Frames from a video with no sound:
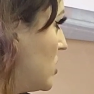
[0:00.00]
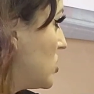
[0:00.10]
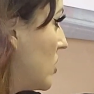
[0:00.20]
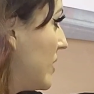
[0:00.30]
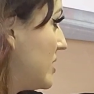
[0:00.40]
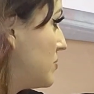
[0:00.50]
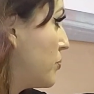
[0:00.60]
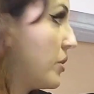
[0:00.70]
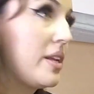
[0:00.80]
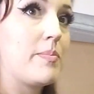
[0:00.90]
so it's
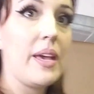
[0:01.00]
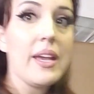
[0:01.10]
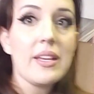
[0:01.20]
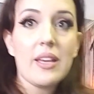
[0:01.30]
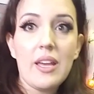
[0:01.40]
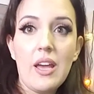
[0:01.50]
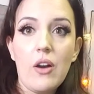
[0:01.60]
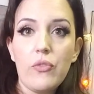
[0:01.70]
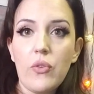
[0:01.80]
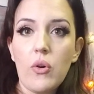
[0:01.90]
pretty big
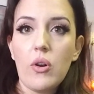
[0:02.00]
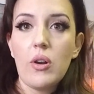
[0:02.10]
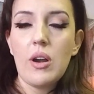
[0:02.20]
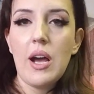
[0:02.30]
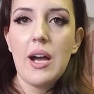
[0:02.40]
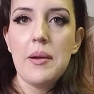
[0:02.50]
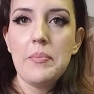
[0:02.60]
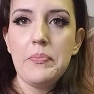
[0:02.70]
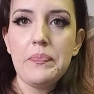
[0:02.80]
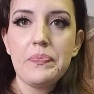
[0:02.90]
for
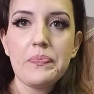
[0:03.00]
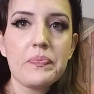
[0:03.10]
and